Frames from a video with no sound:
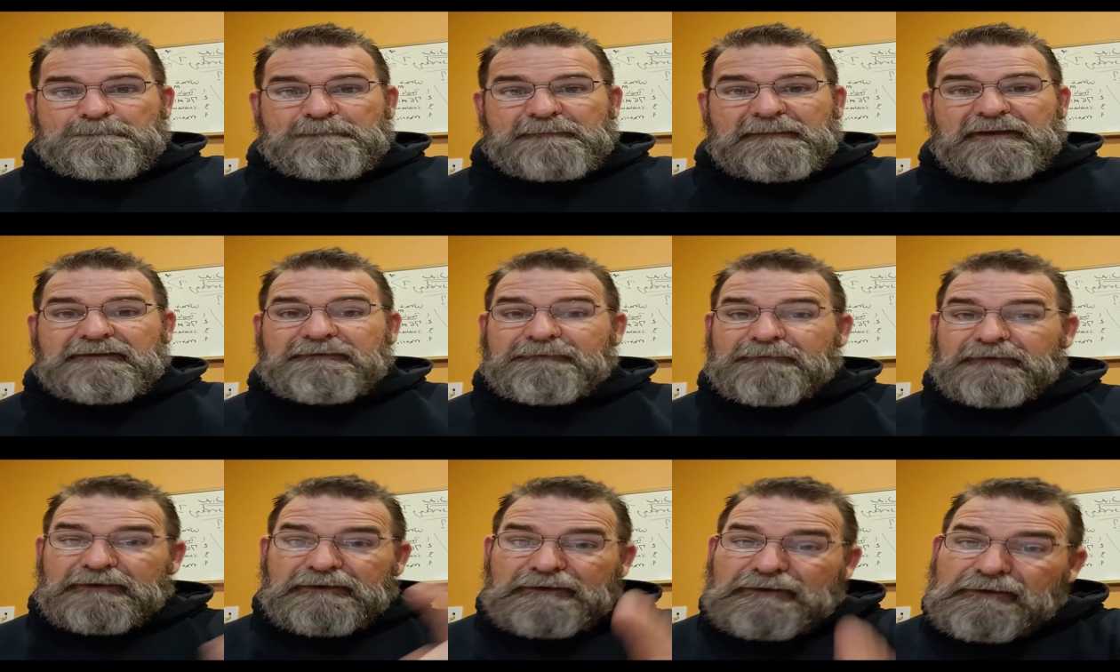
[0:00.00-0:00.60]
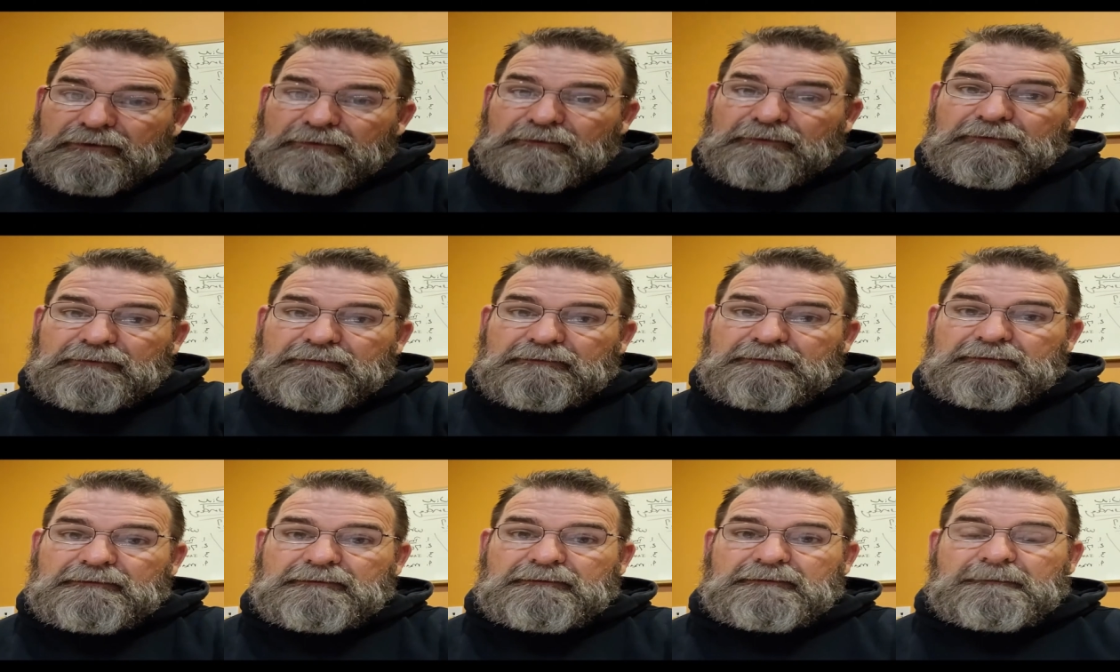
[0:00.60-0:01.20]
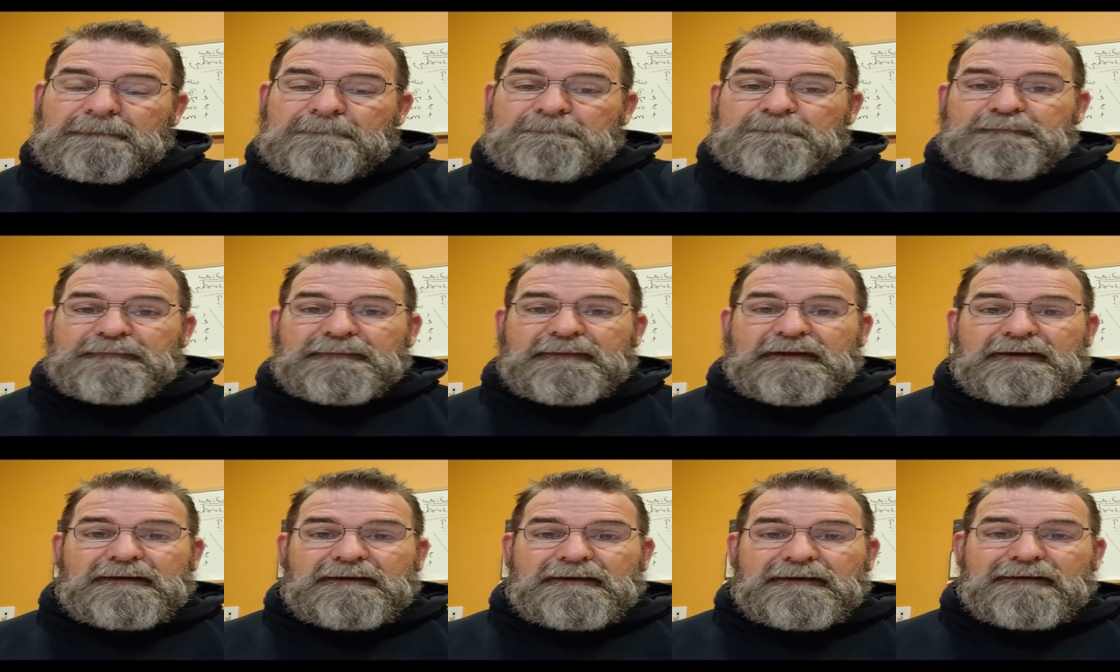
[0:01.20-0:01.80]
It's for you
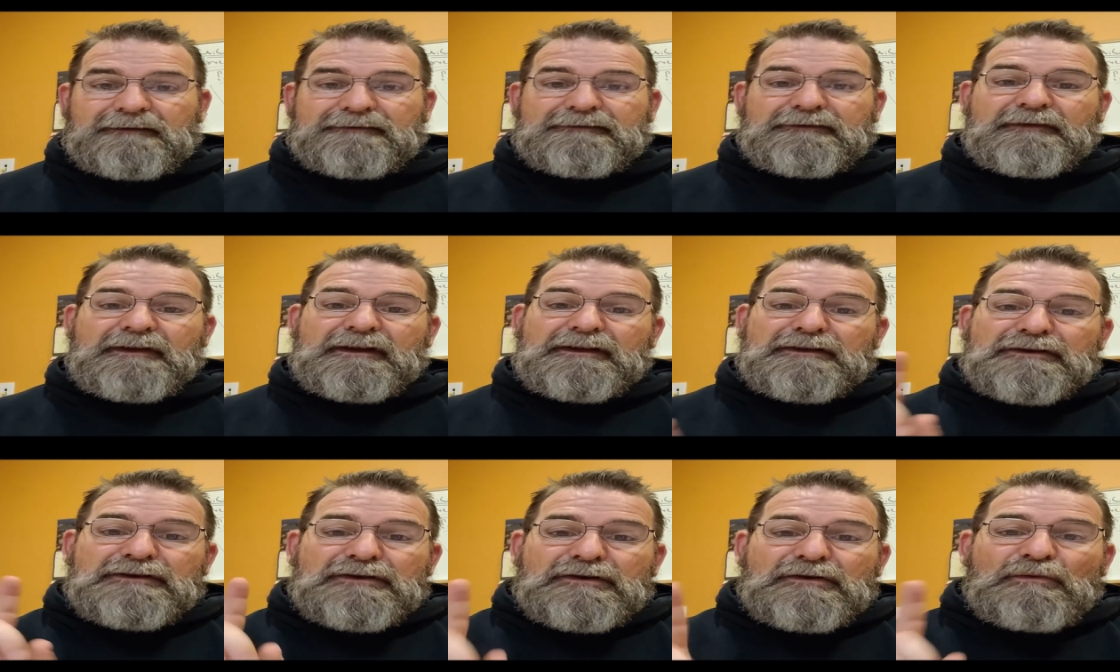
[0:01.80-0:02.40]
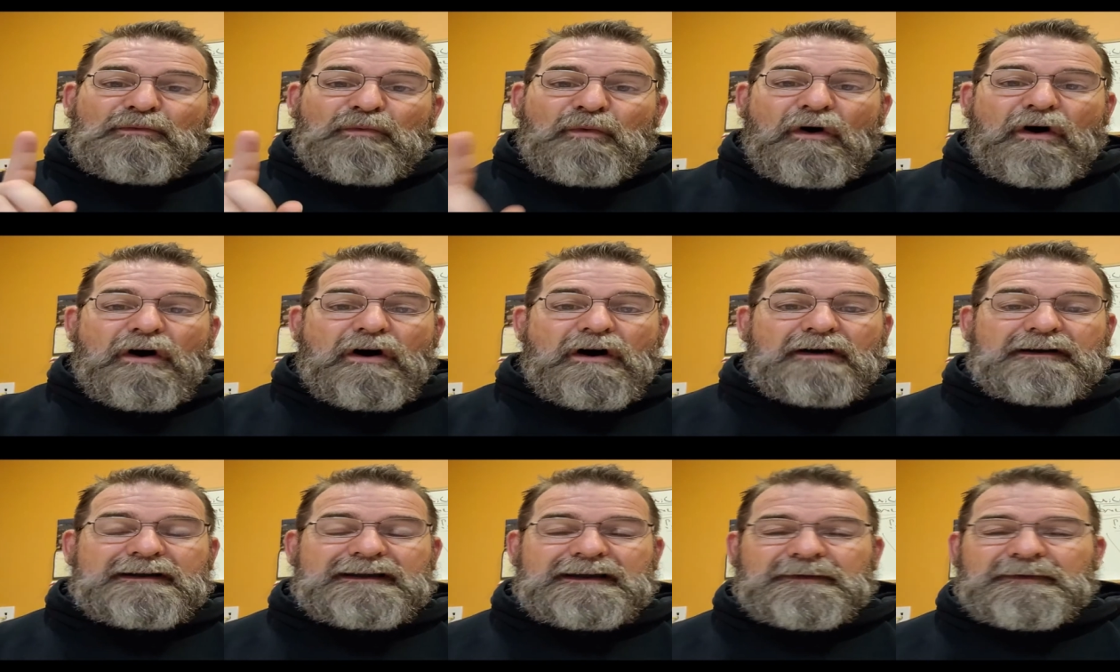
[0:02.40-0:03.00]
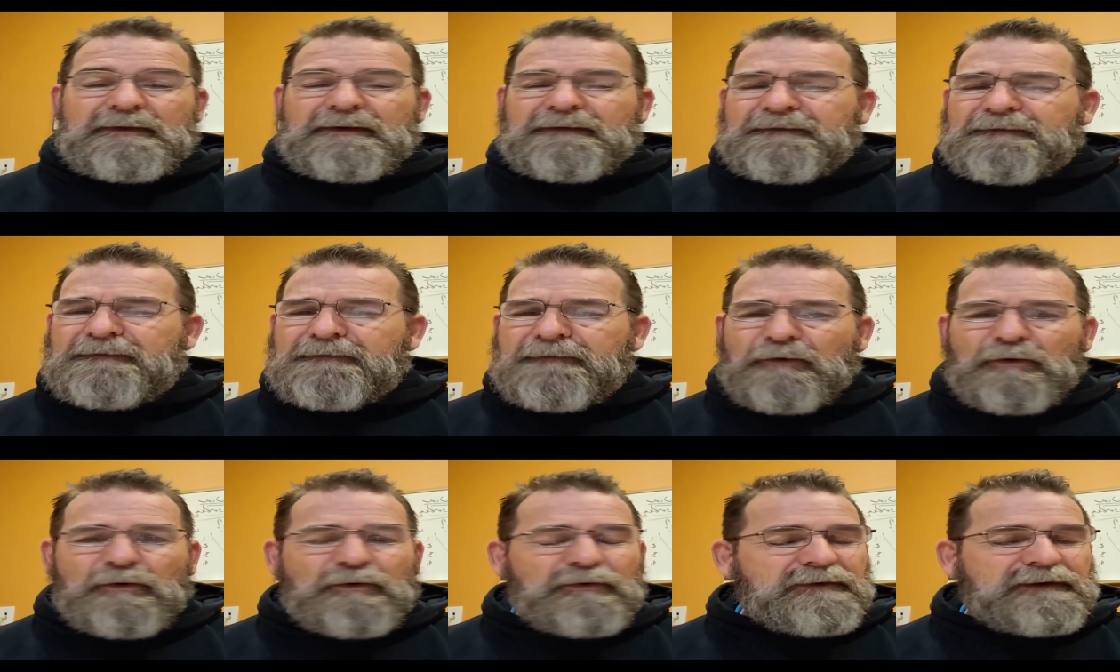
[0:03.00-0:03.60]
is so that you walk in the
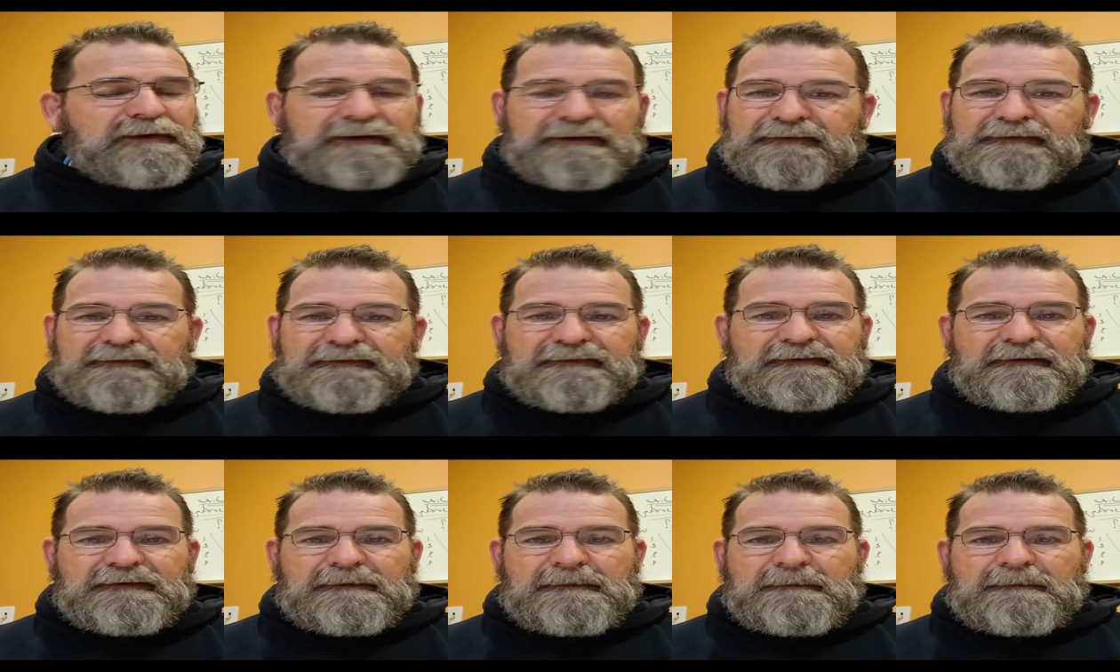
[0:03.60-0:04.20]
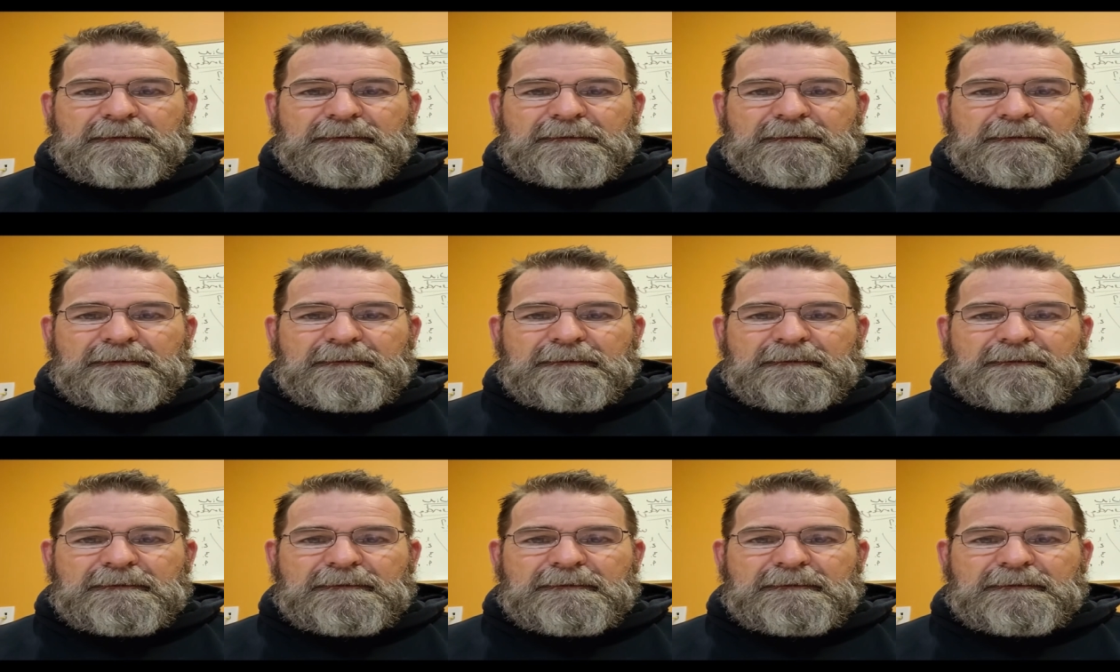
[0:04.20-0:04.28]
fullness